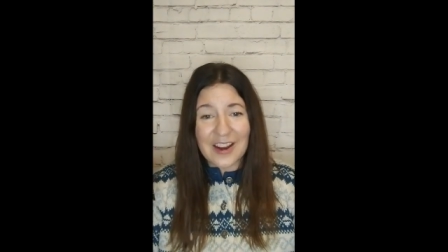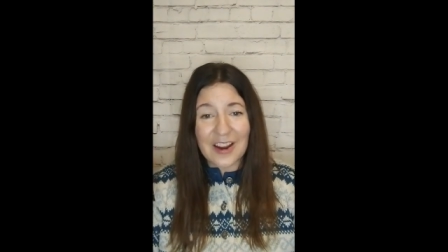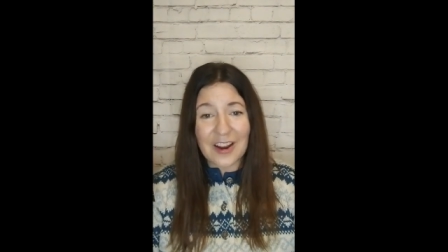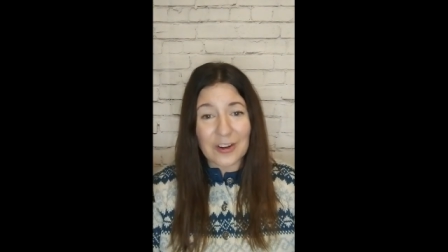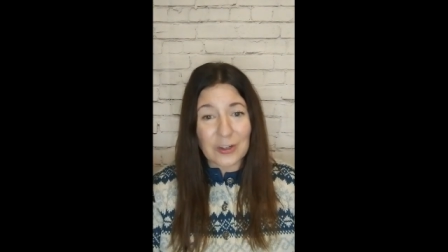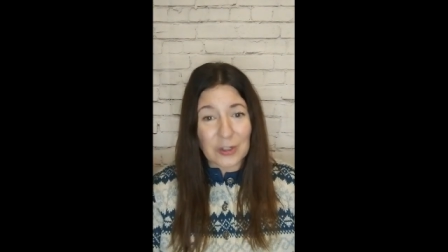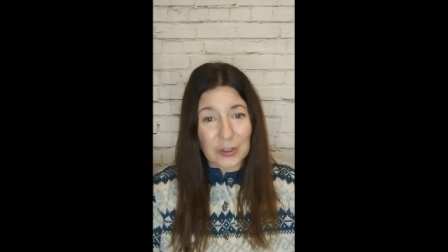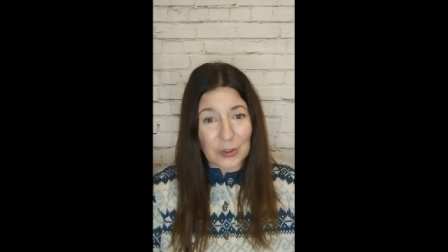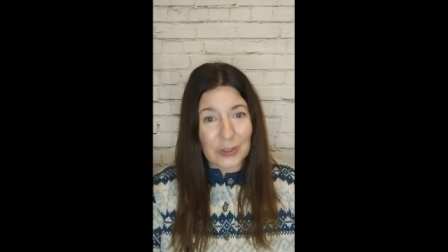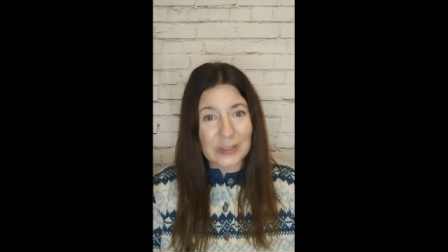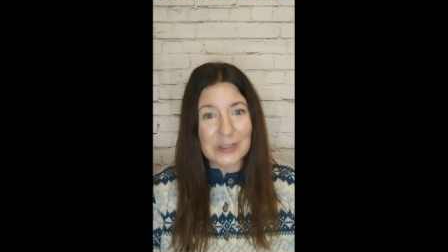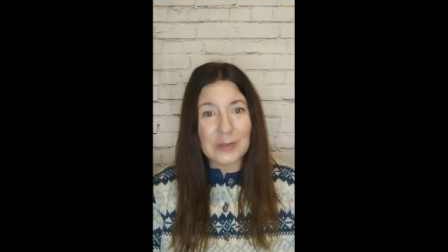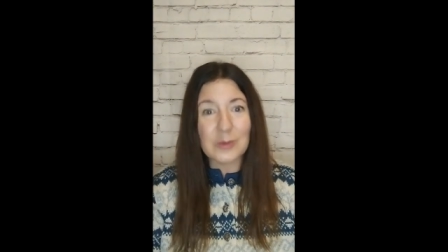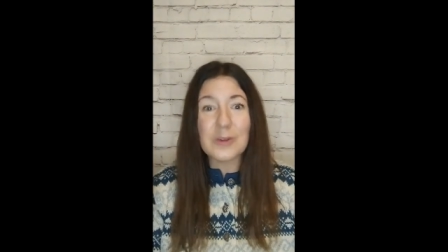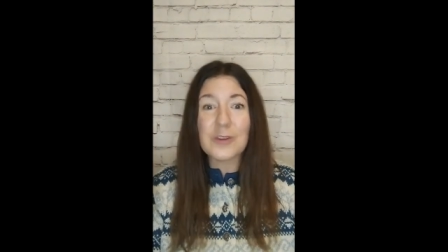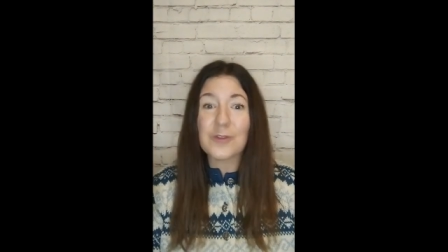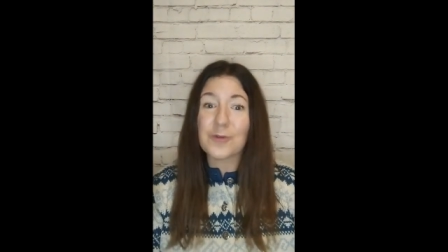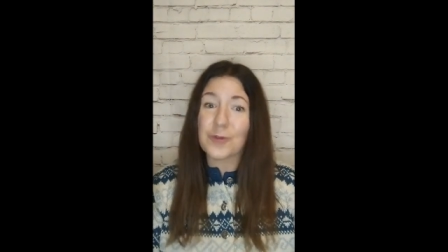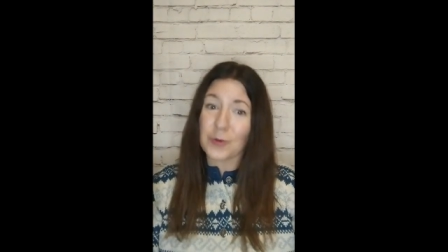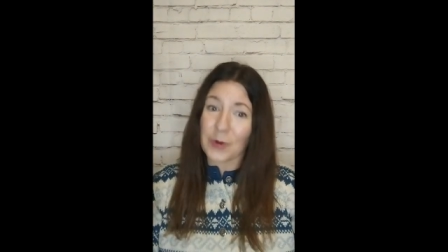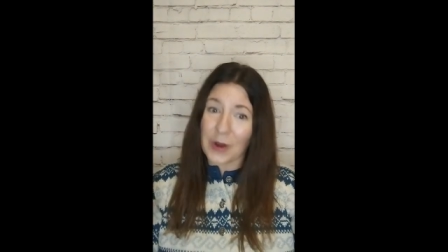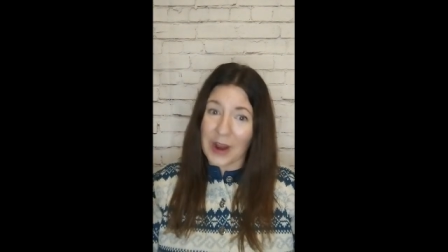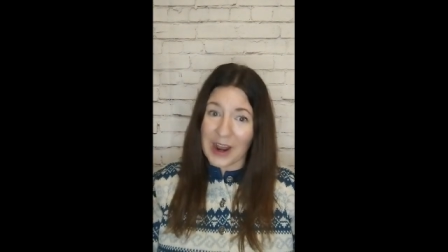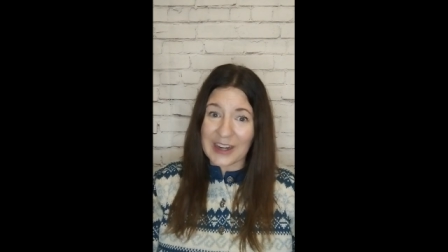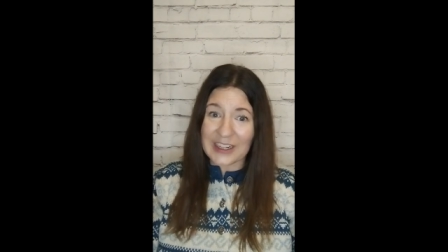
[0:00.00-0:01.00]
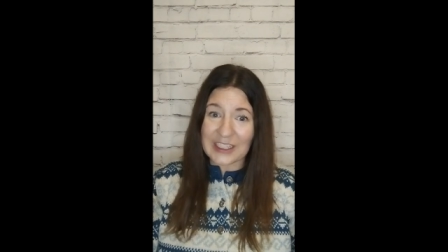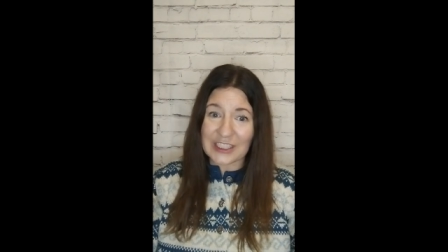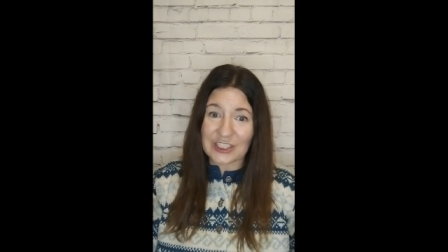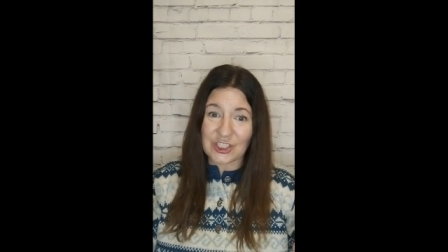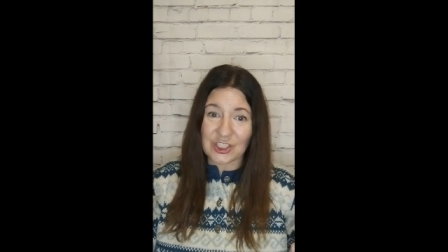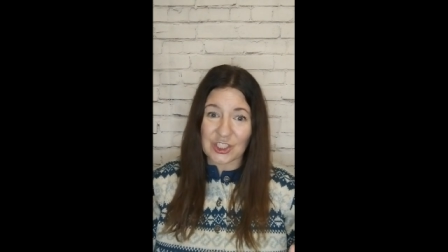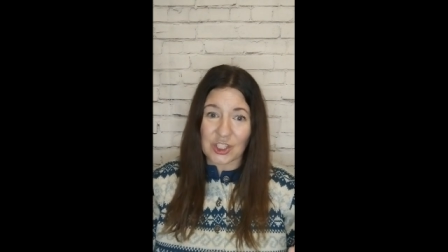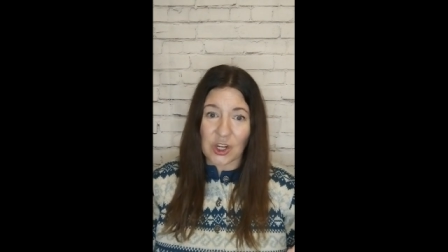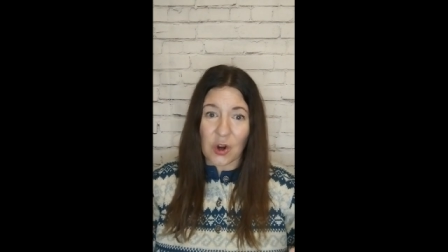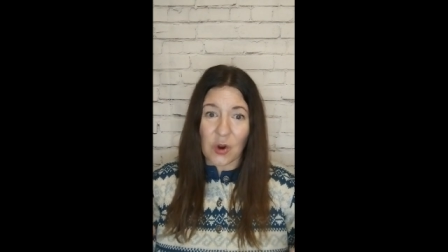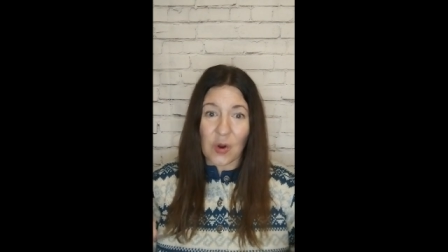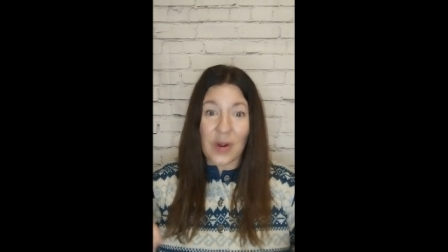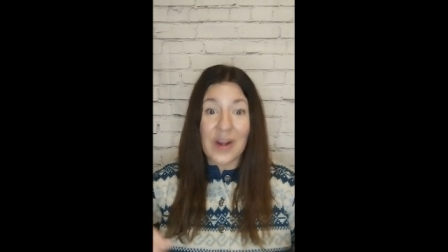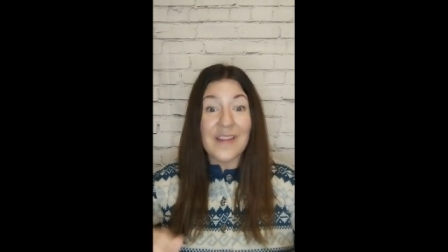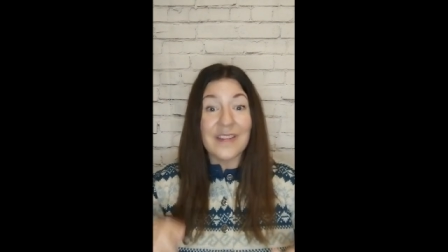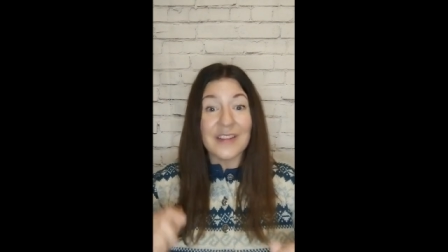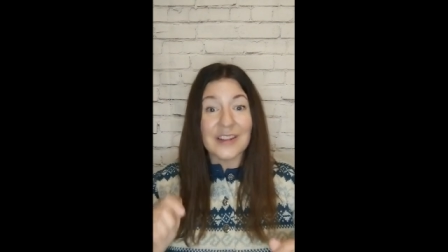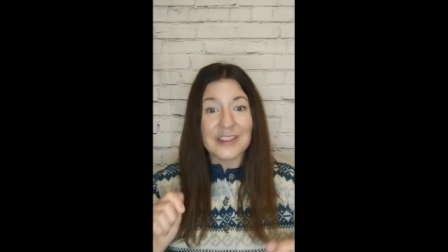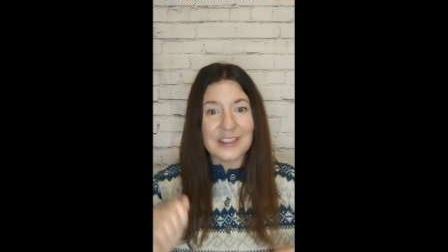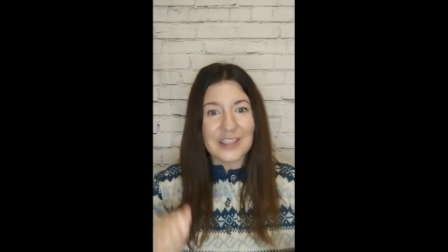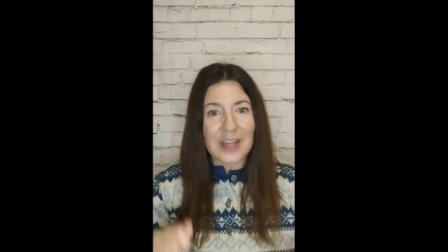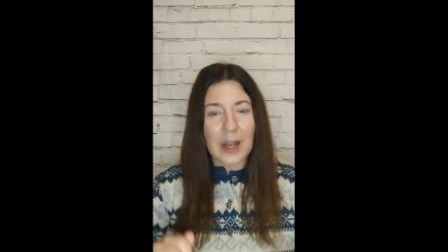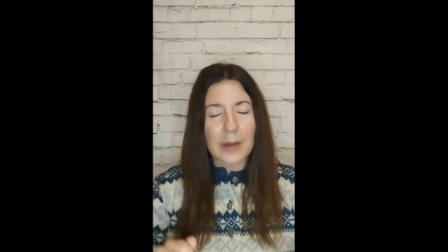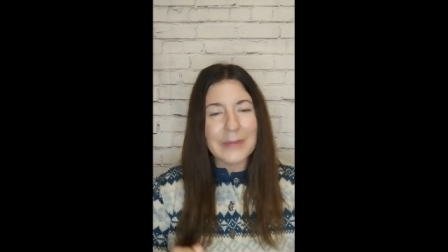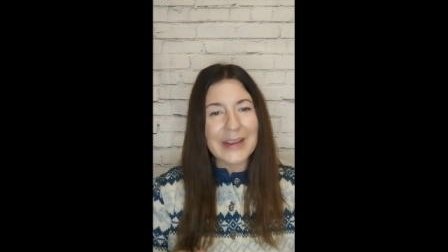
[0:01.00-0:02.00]
our christmas variety show
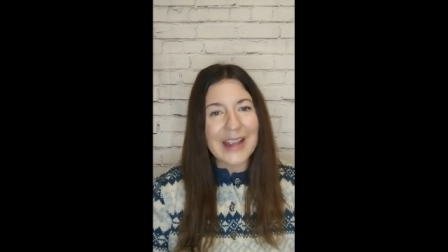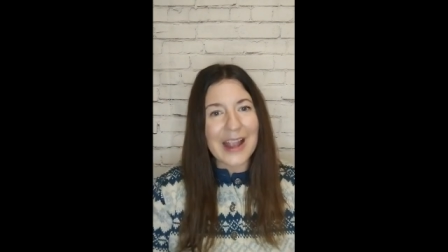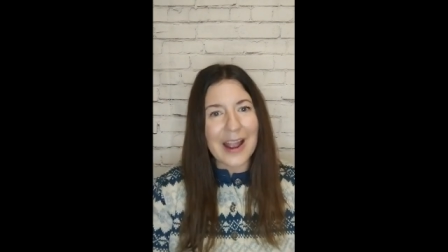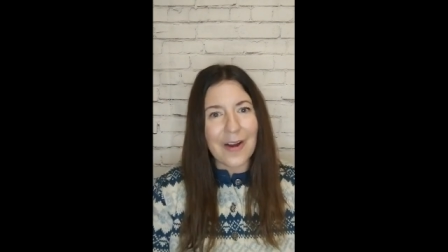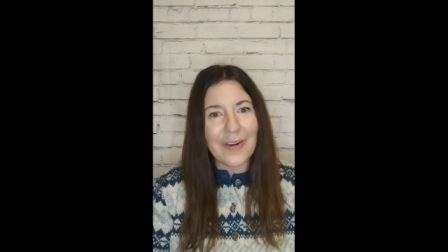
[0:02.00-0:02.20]
that's coming